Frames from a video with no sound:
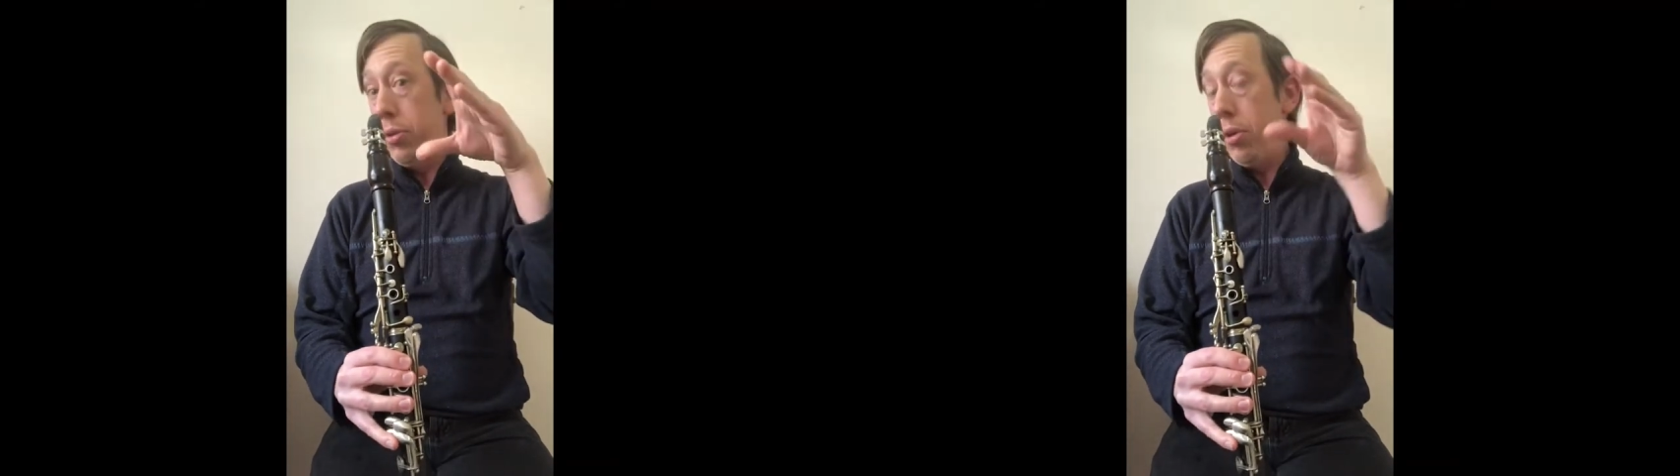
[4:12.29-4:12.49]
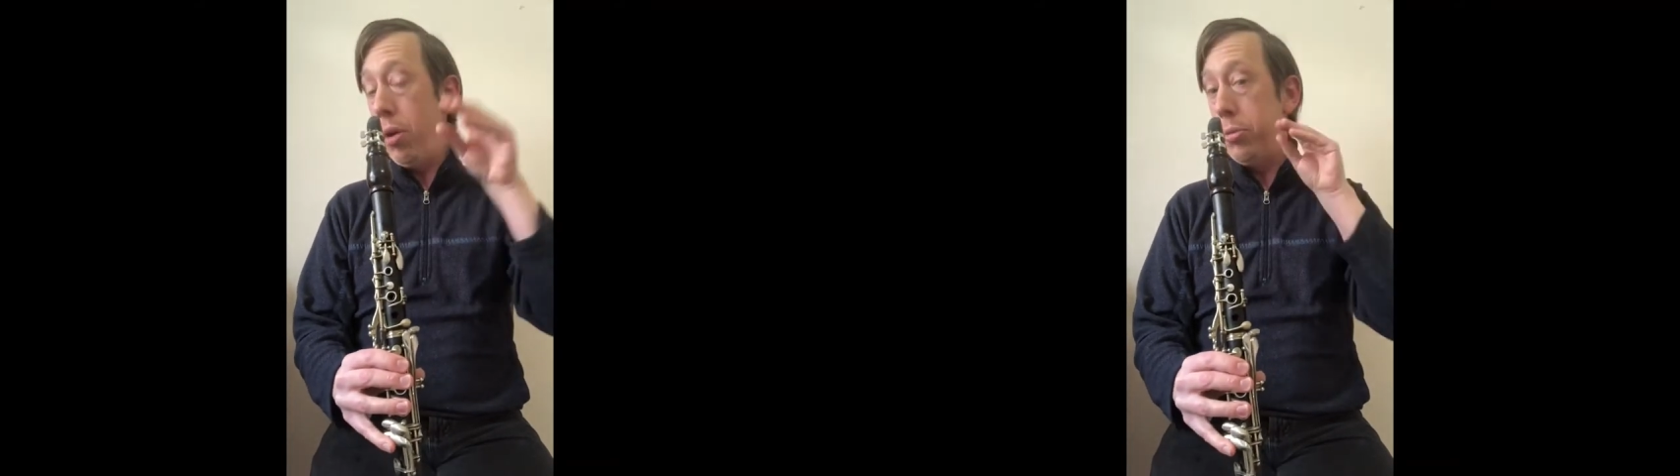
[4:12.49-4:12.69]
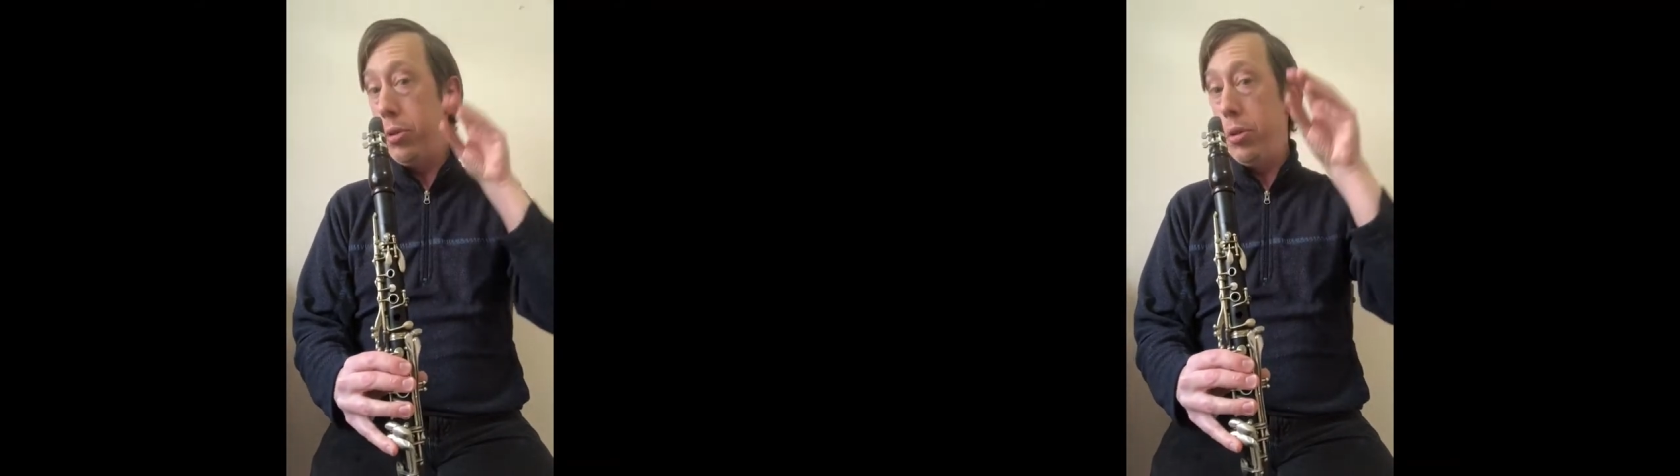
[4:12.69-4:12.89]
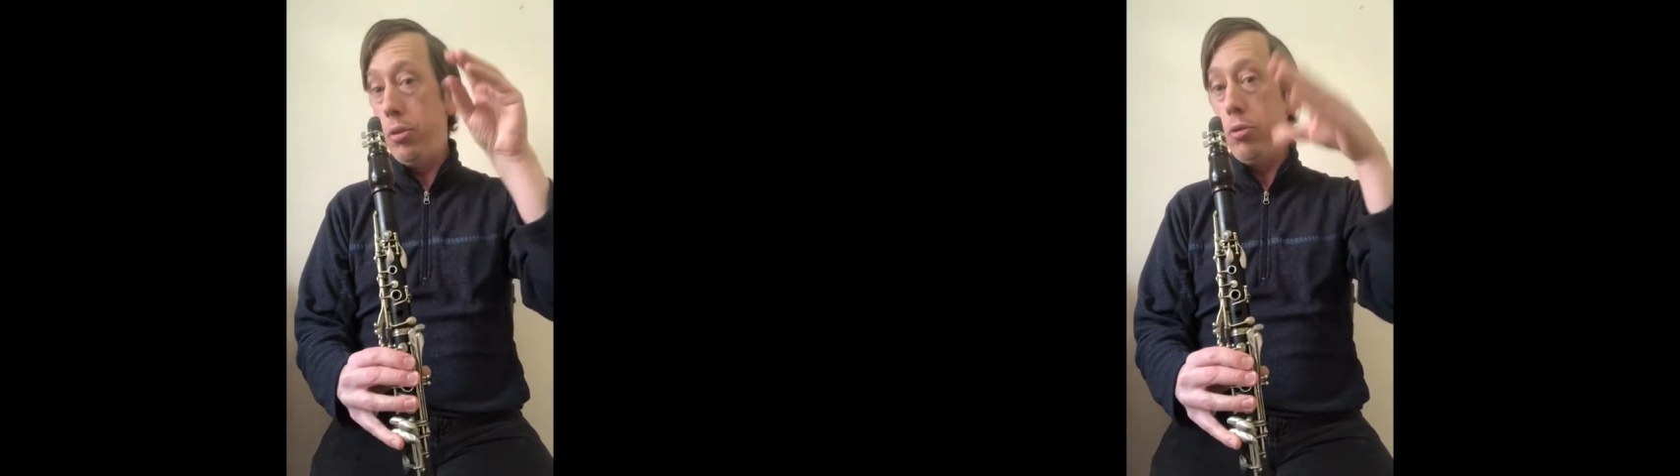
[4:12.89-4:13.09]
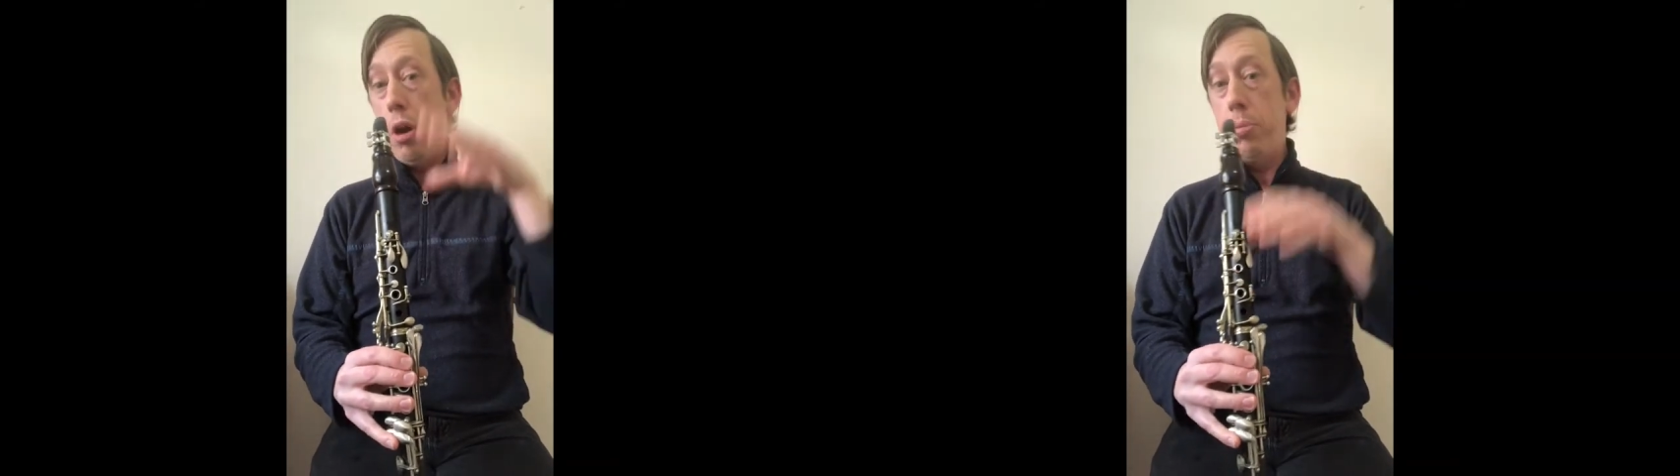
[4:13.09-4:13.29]
your embouchure and
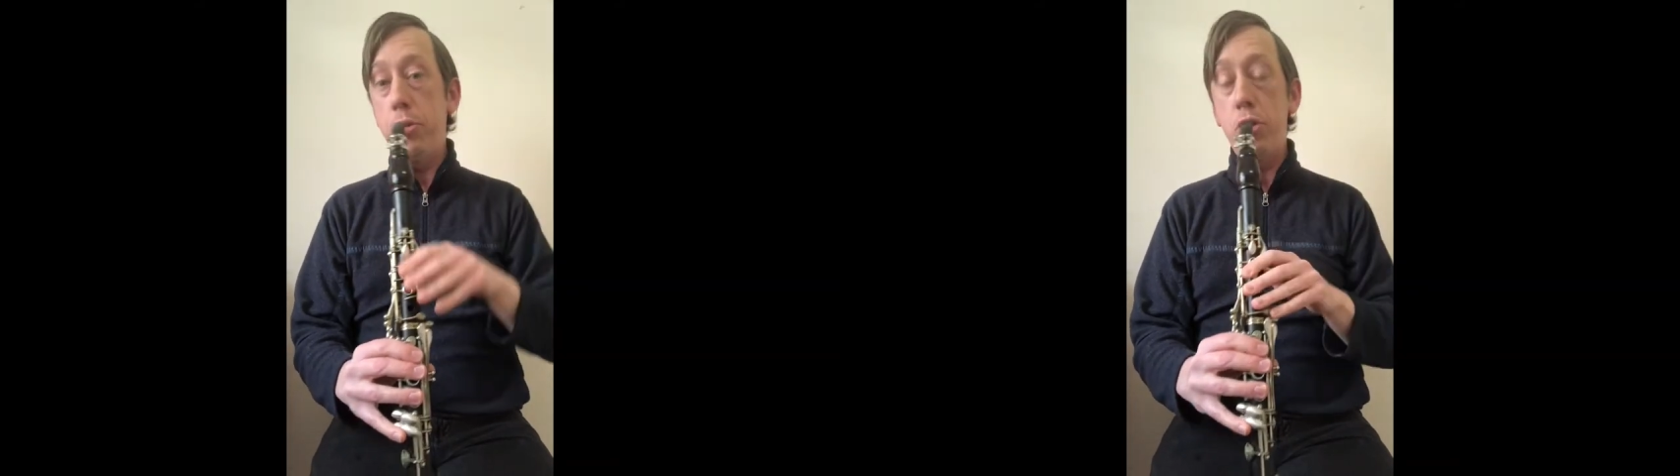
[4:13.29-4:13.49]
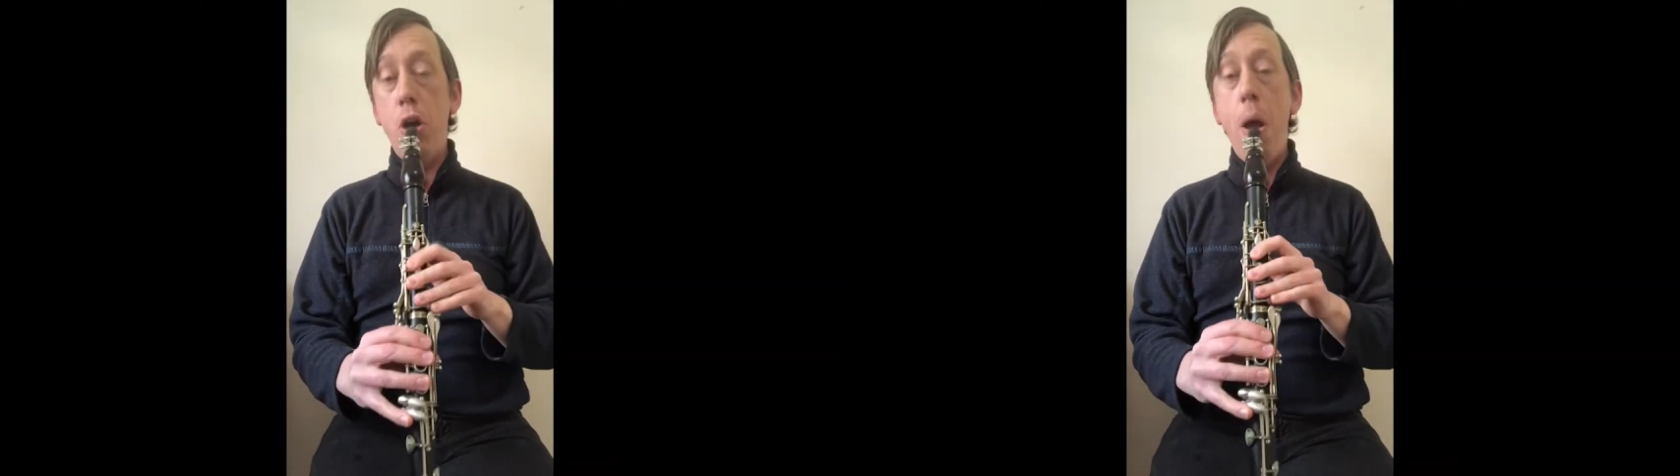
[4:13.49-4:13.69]
you drop your jaw,